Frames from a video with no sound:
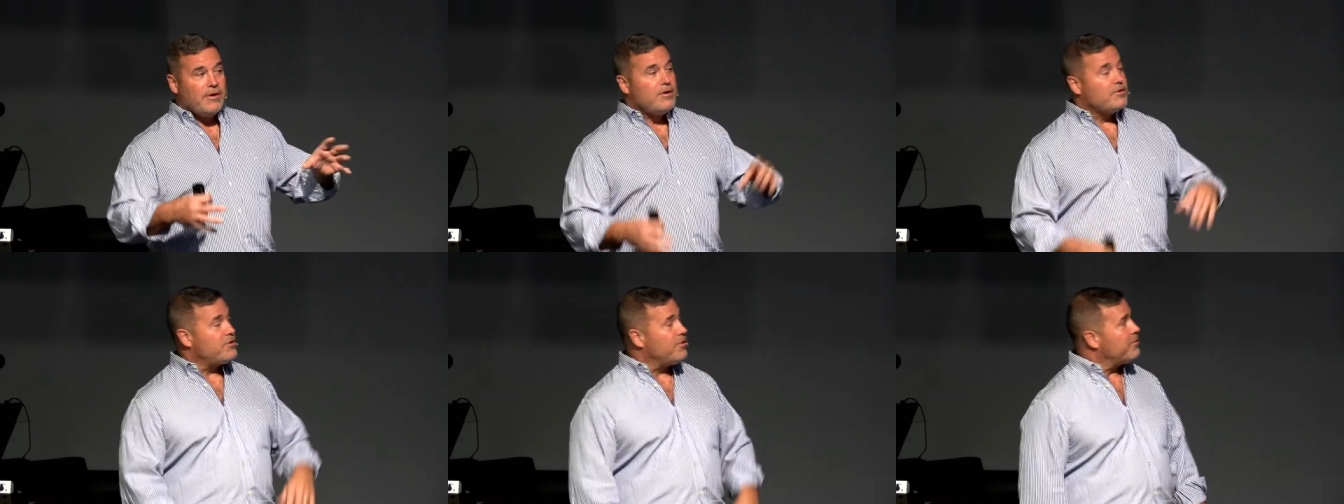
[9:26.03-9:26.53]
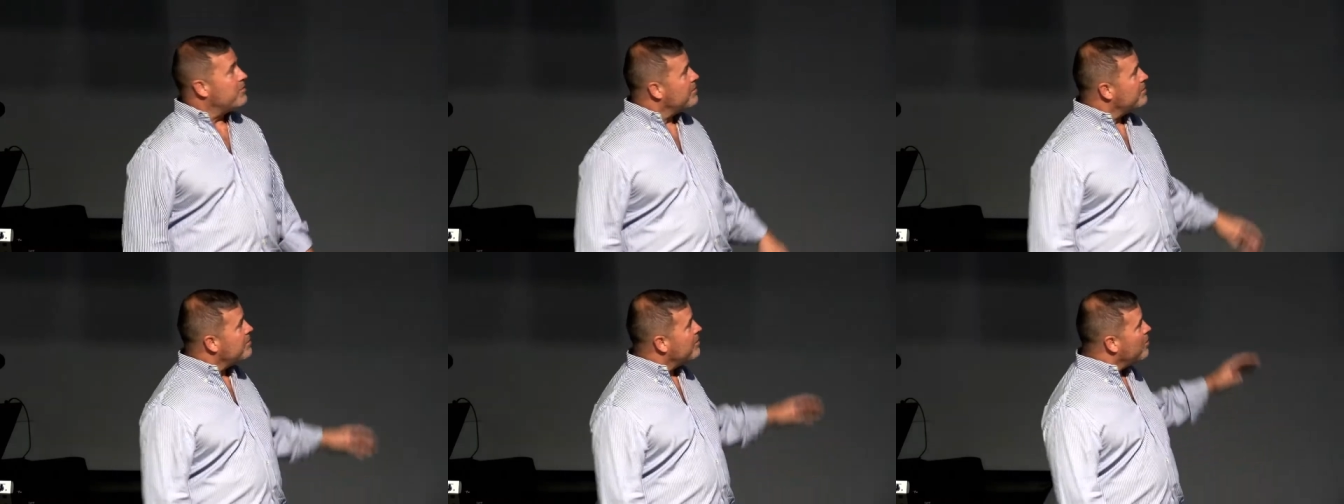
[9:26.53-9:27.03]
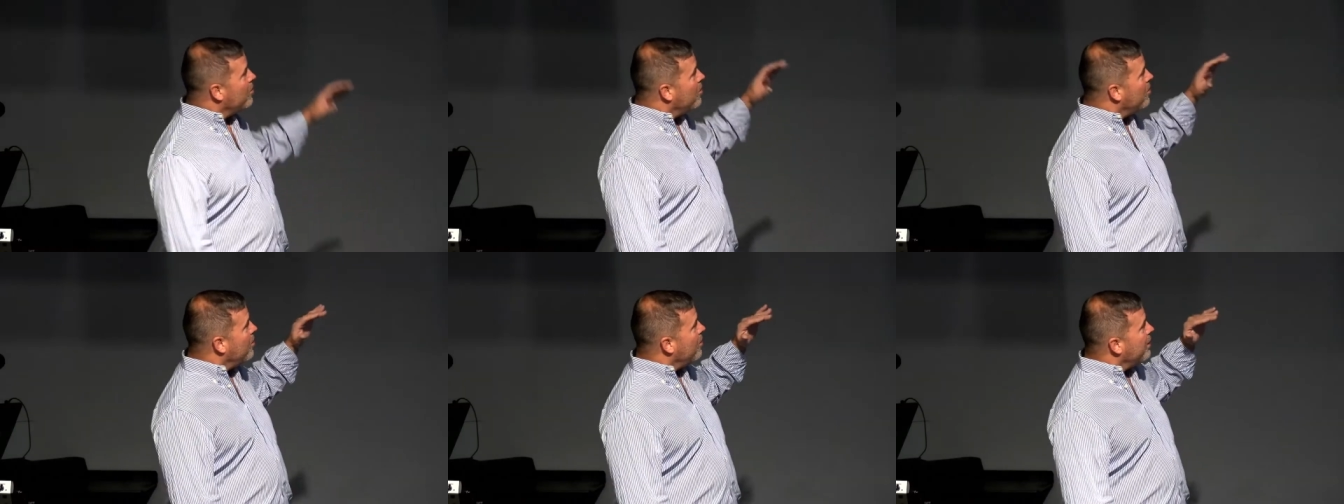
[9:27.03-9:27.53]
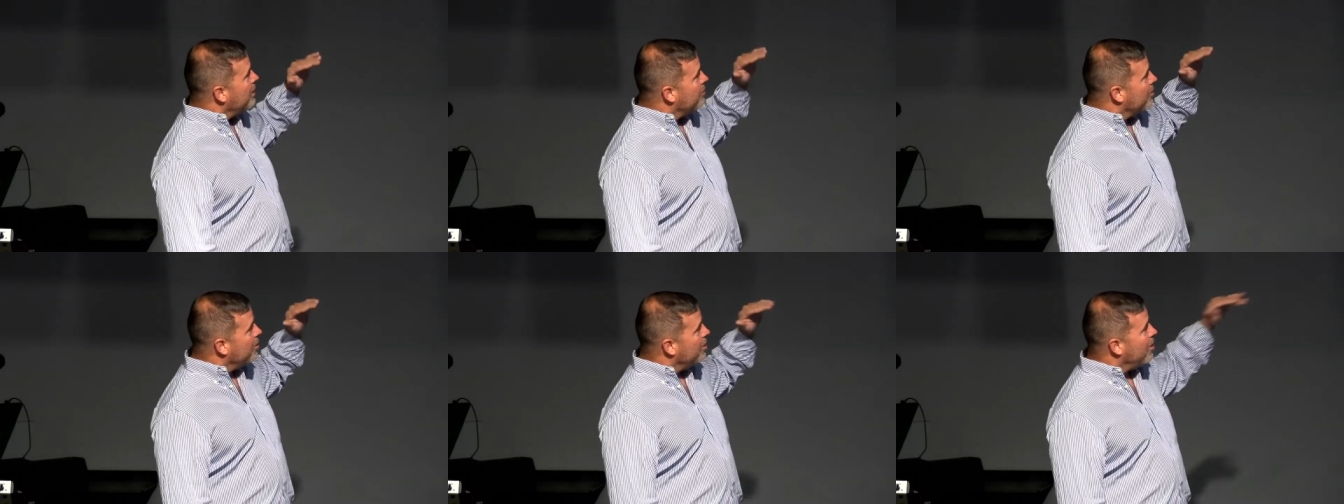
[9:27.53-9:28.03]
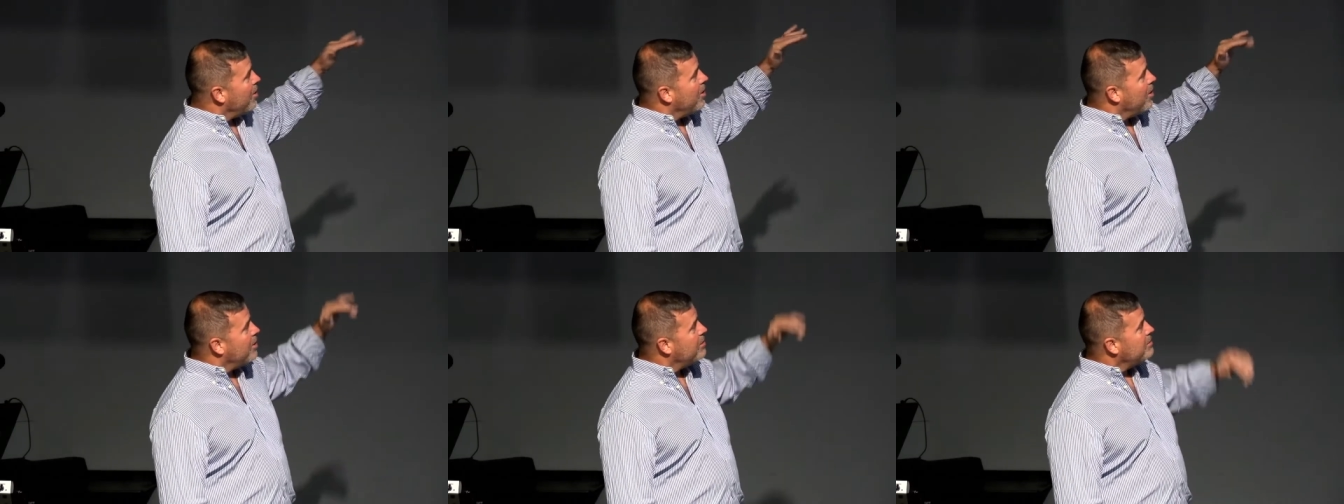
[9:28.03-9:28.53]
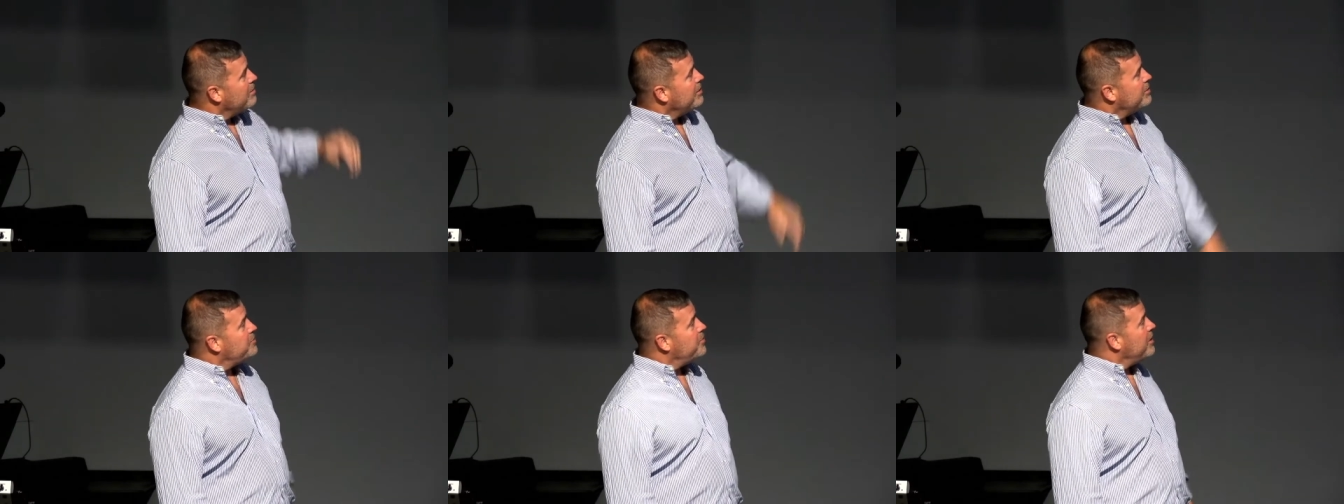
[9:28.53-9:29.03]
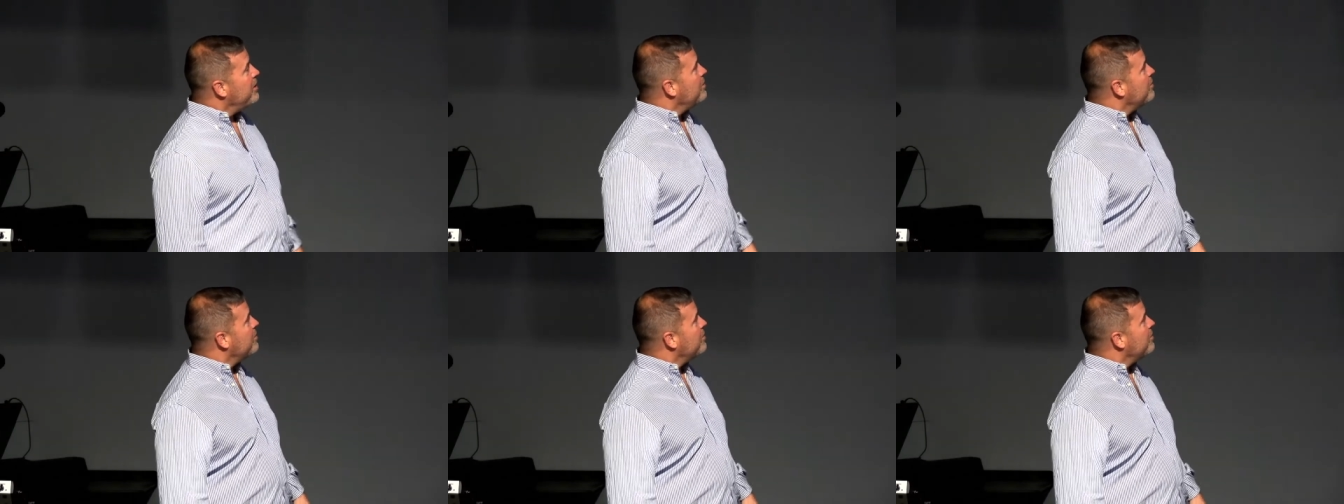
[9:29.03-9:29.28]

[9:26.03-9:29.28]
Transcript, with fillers: so the law, he's speaking